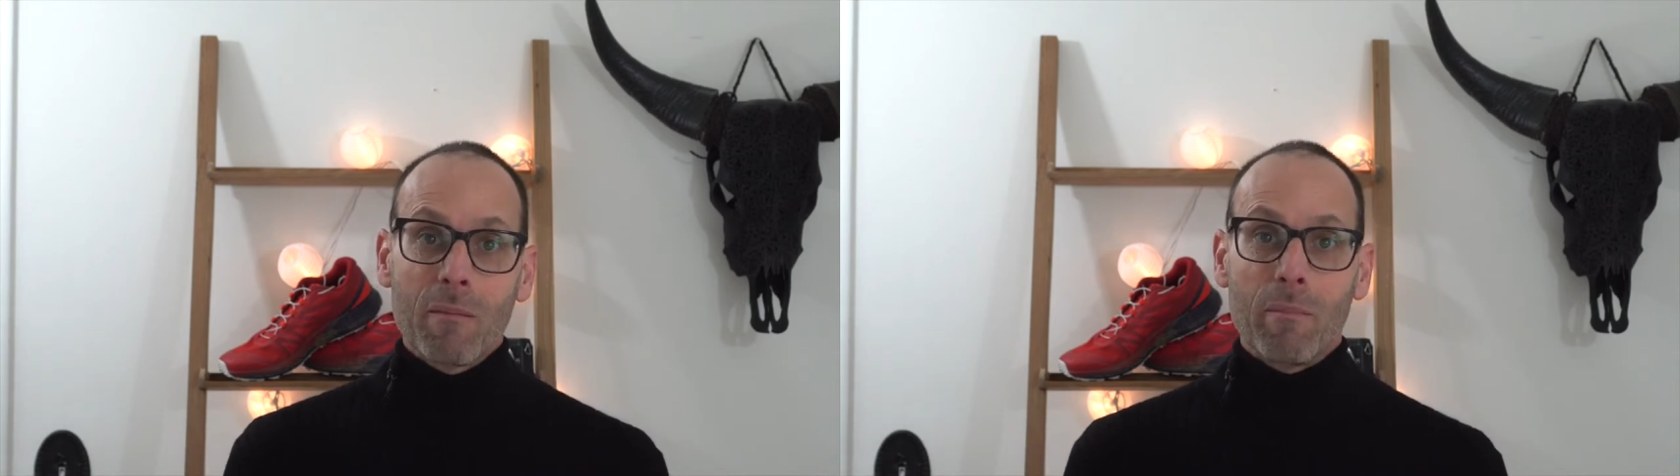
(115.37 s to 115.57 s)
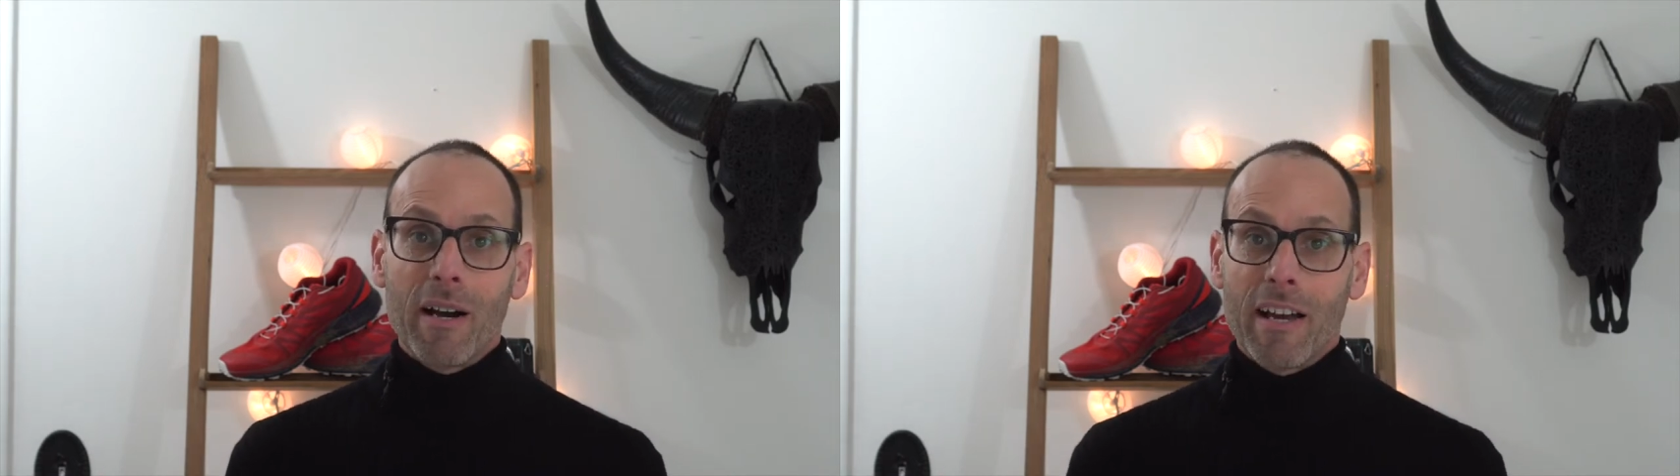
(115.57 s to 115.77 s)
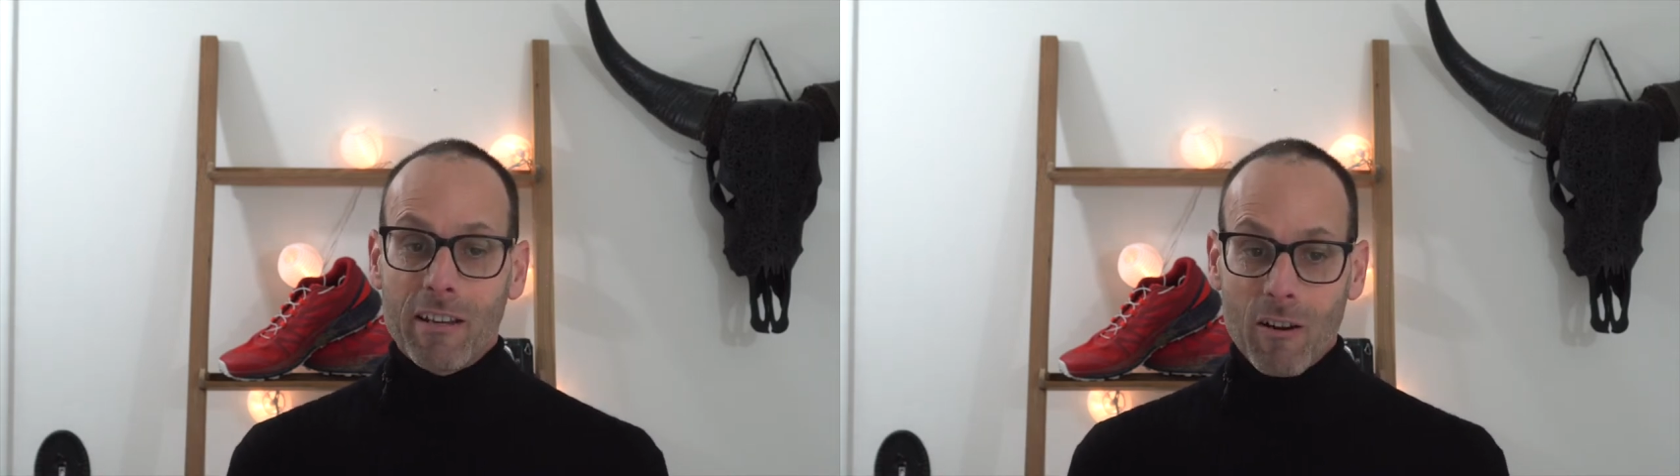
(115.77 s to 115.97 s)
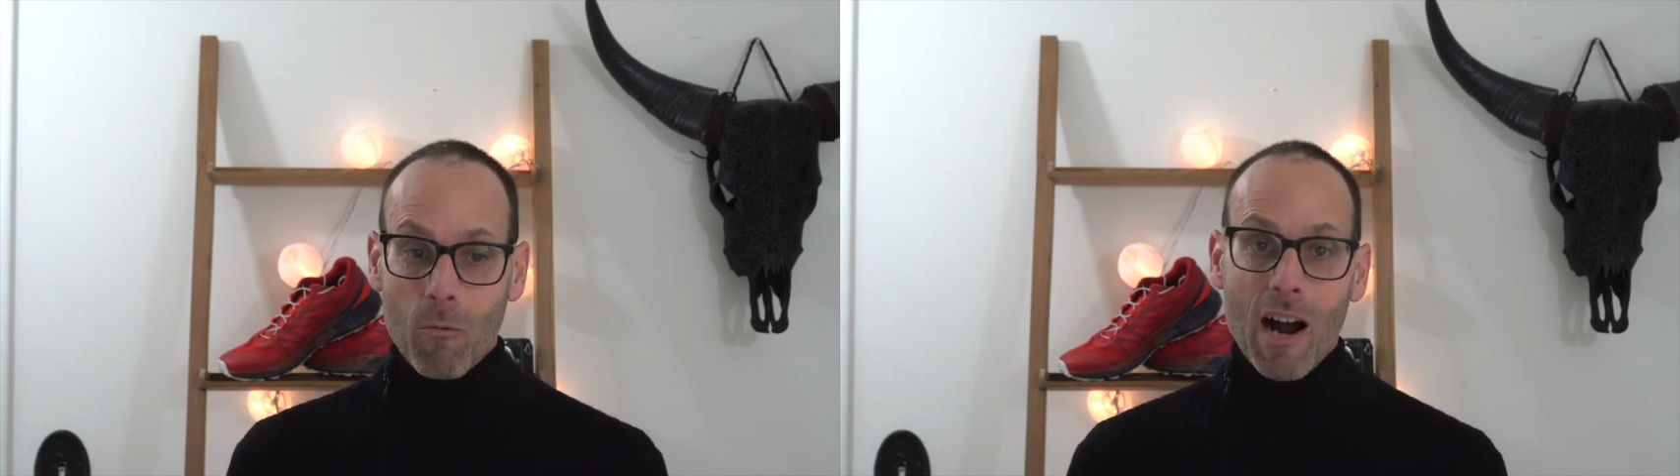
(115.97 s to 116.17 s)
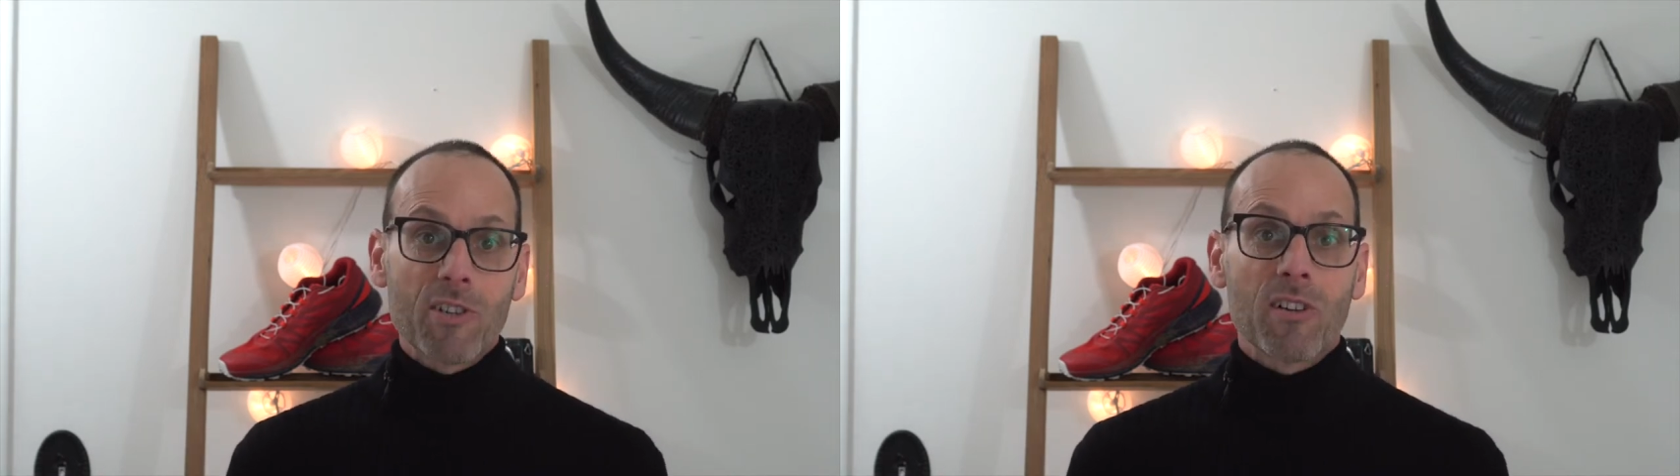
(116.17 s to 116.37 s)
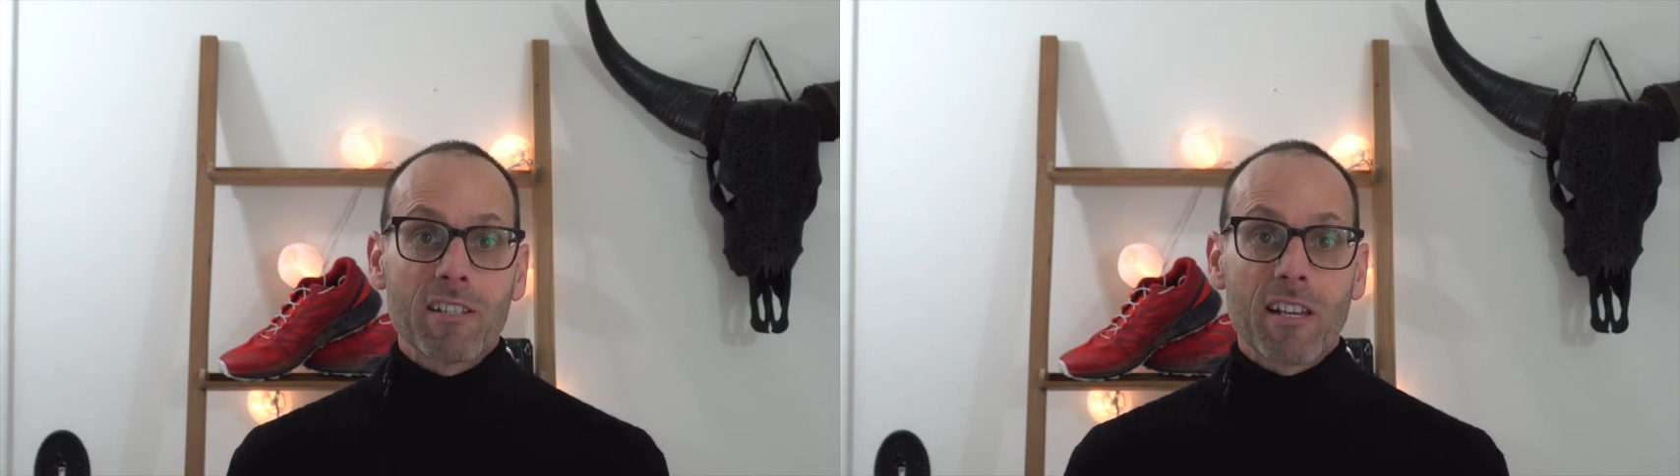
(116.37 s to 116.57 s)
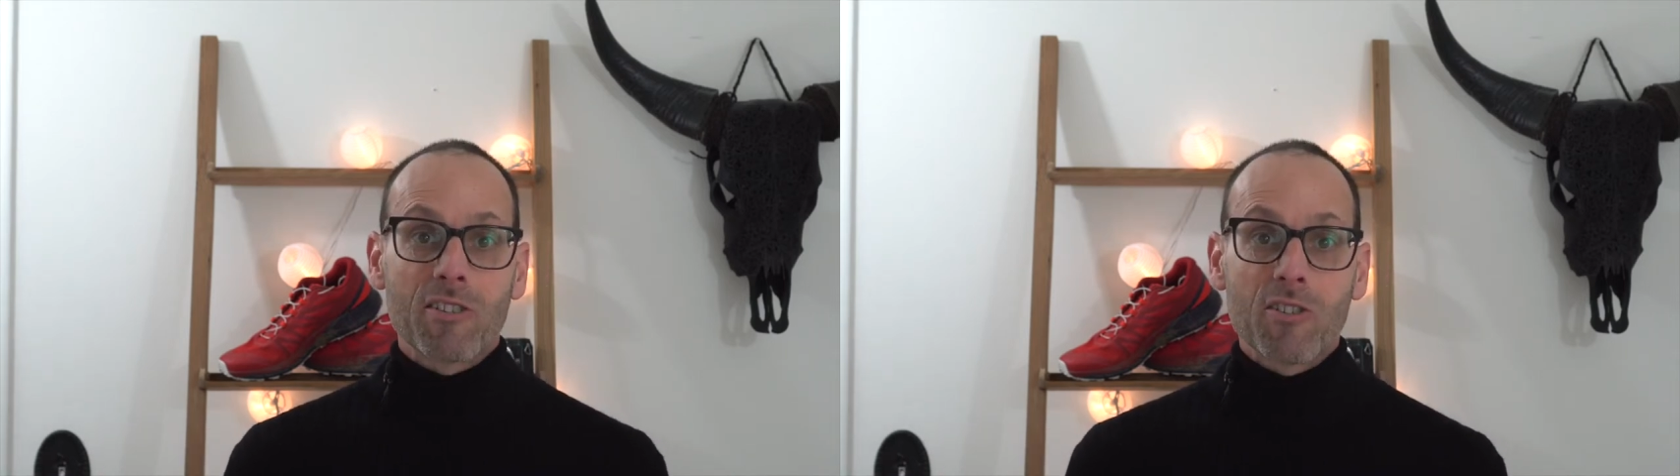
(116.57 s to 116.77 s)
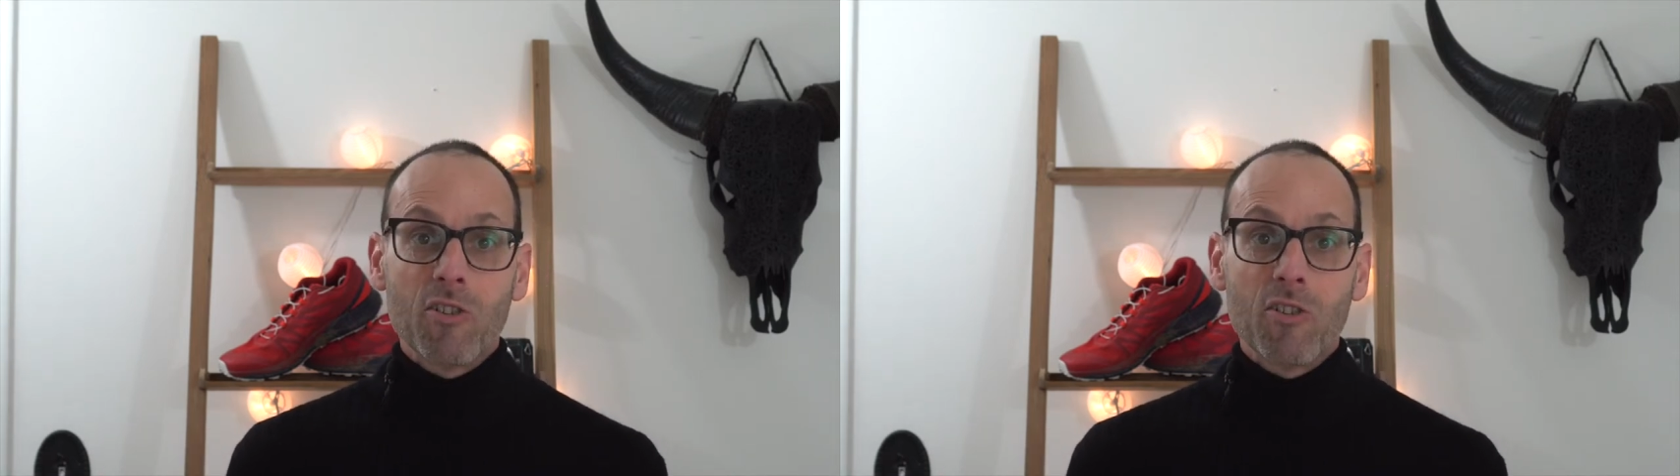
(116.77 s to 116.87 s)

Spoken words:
but your watch only says